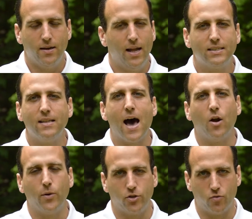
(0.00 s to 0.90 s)
It's not
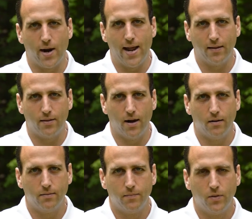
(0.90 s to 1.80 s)
always great out
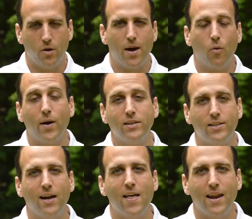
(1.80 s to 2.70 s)
there. No matter what you
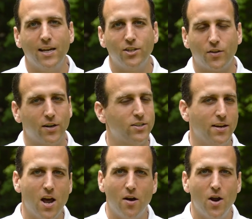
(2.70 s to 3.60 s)
say to that agent, they're going to
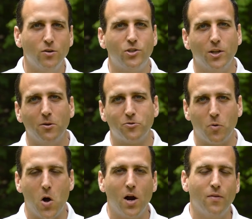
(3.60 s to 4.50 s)
say, No, no, Zillow's
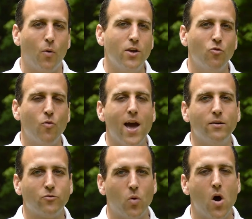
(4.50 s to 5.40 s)
wrong, and what you
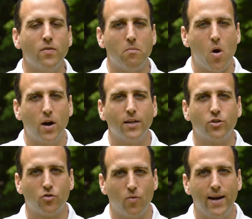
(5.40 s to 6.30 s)
read is wrong. The
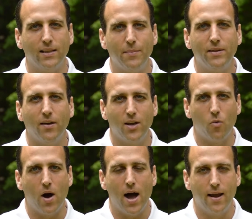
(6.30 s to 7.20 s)
market's great, and let me tell you
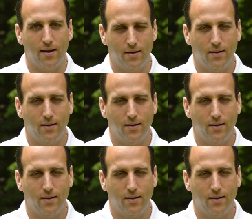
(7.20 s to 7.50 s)
why.